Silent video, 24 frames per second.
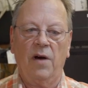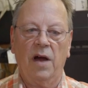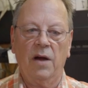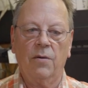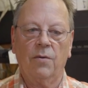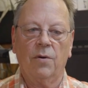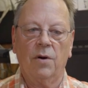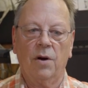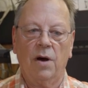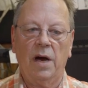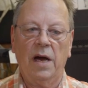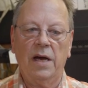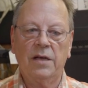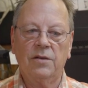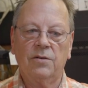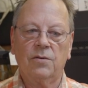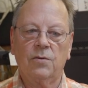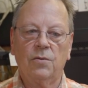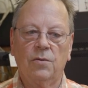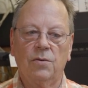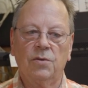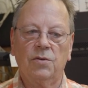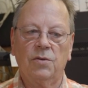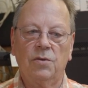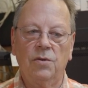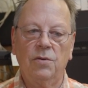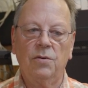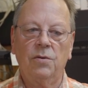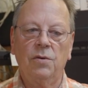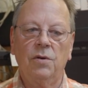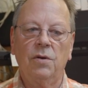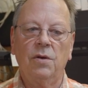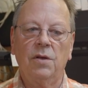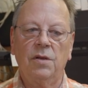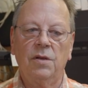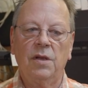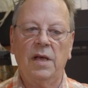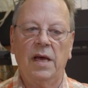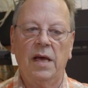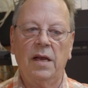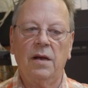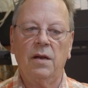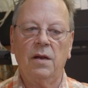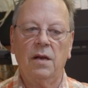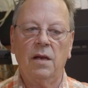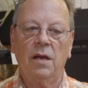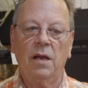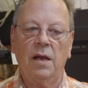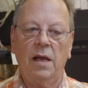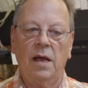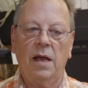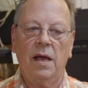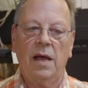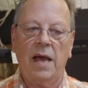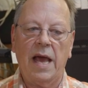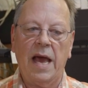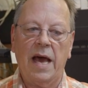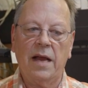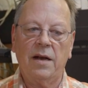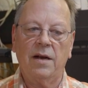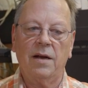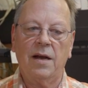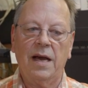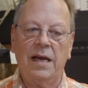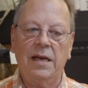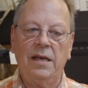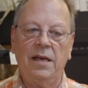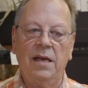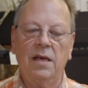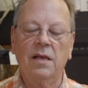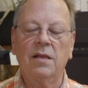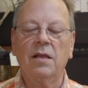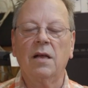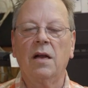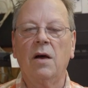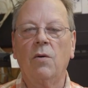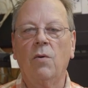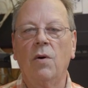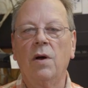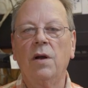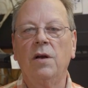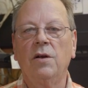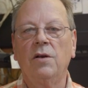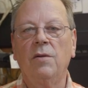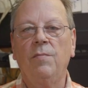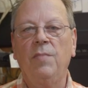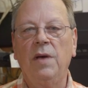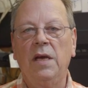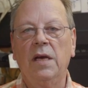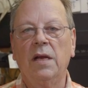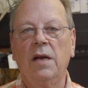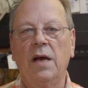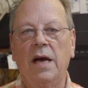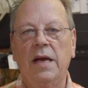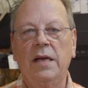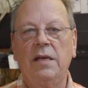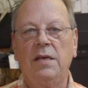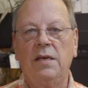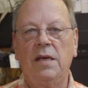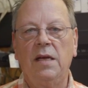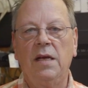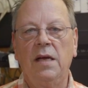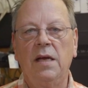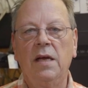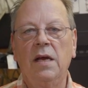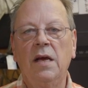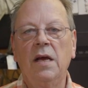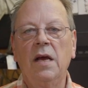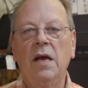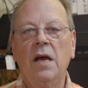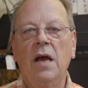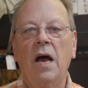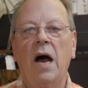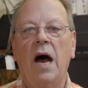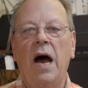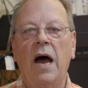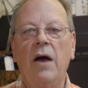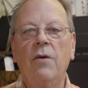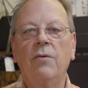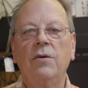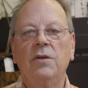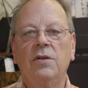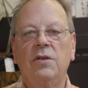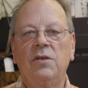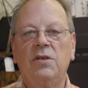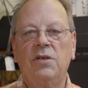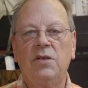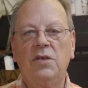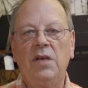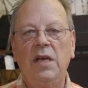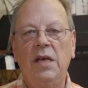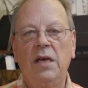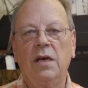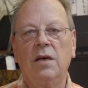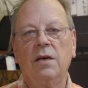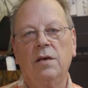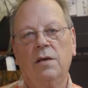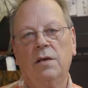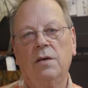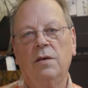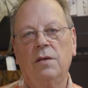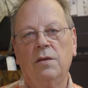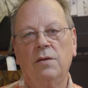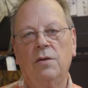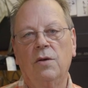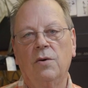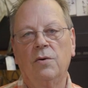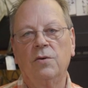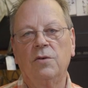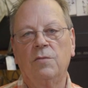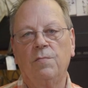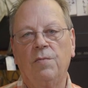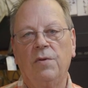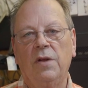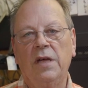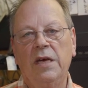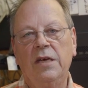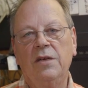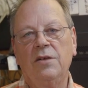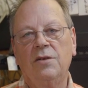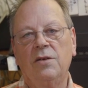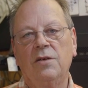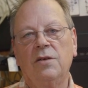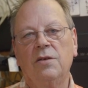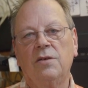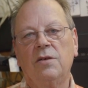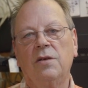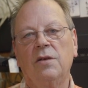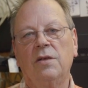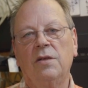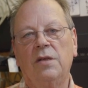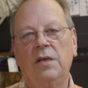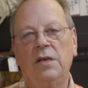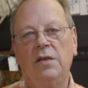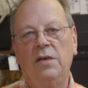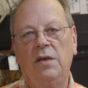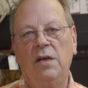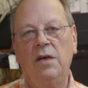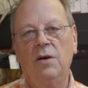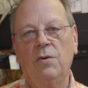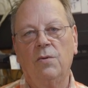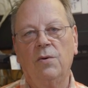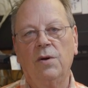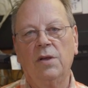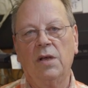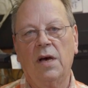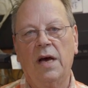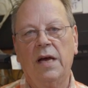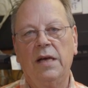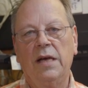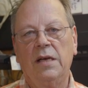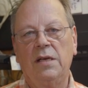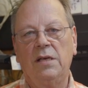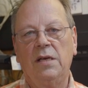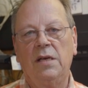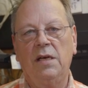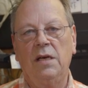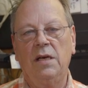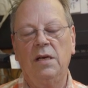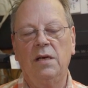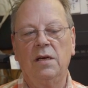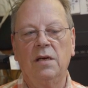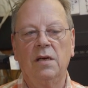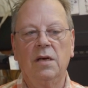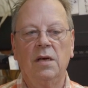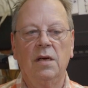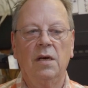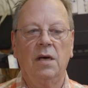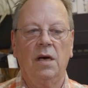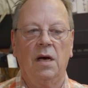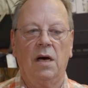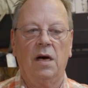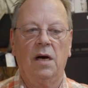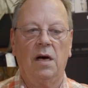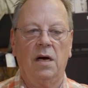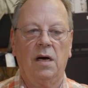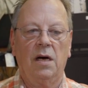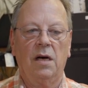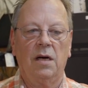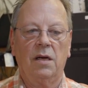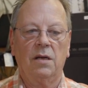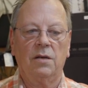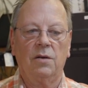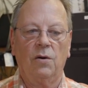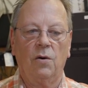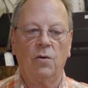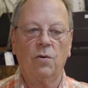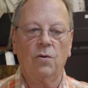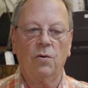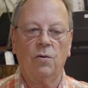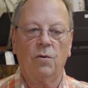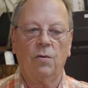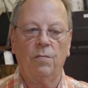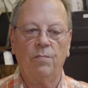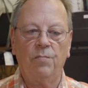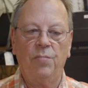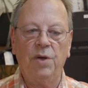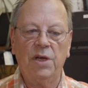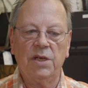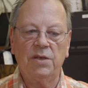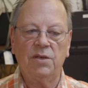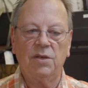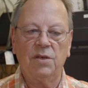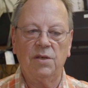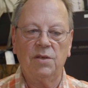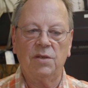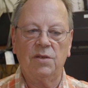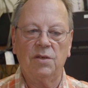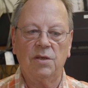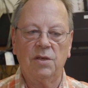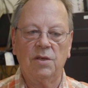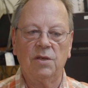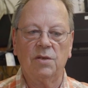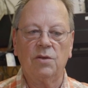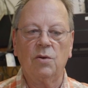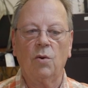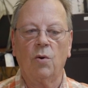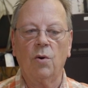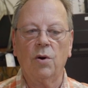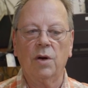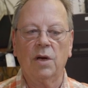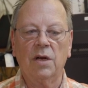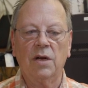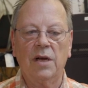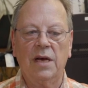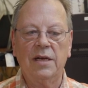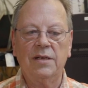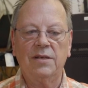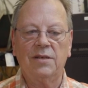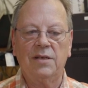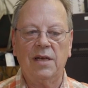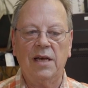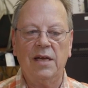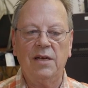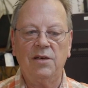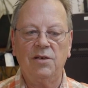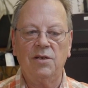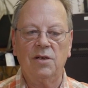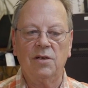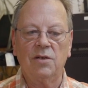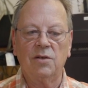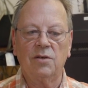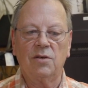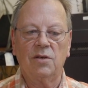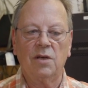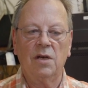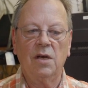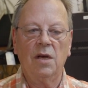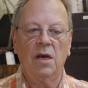I were a high school student that had an idea that I wanted to be in IT, I would seek those places that deal with IT, local businesses, organizations.